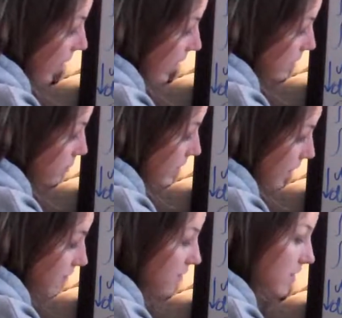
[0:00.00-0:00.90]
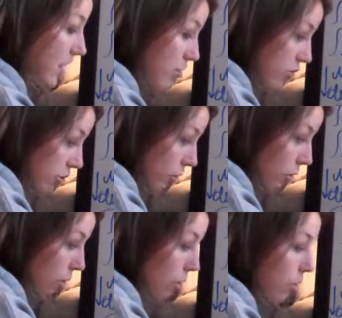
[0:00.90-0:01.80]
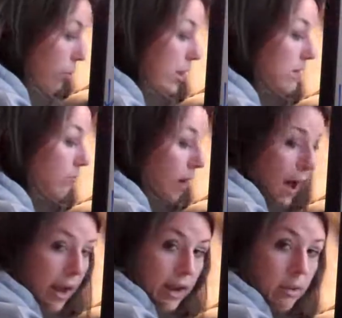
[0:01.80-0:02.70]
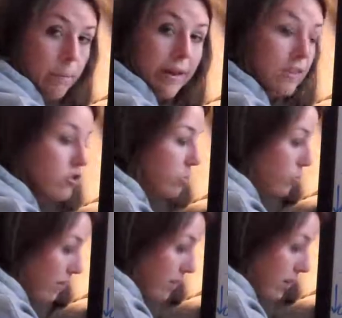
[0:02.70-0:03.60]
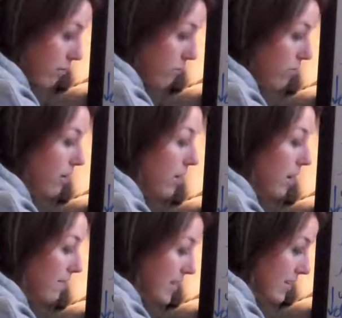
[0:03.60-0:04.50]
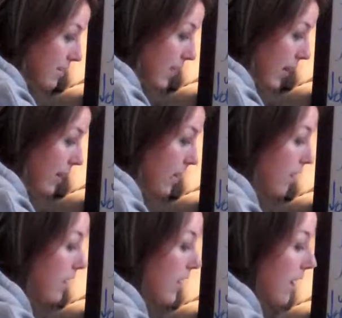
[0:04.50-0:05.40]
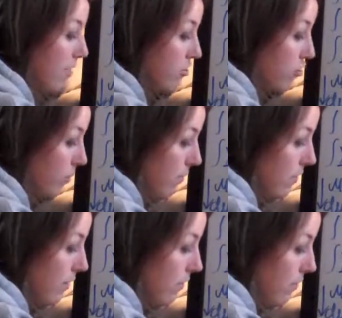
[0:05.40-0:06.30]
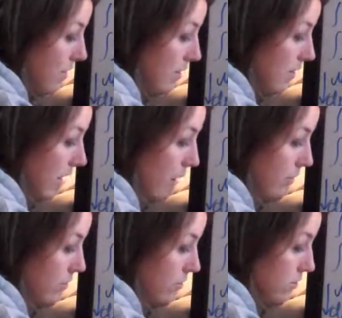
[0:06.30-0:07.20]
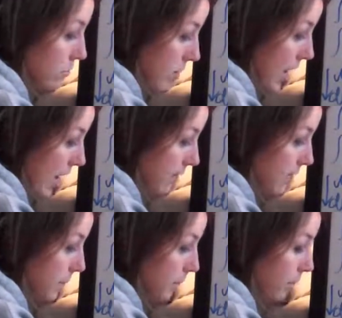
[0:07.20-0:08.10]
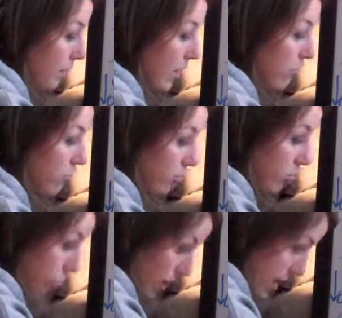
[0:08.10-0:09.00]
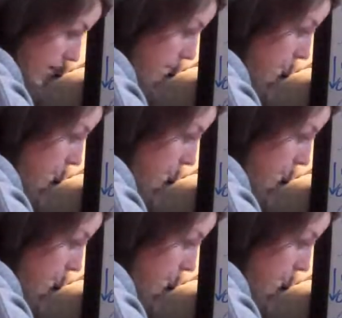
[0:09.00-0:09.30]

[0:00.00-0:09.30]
And because it's an integral, we divide by the derivative of the inside. And the derivative of the inside, which is 3x, is just 3.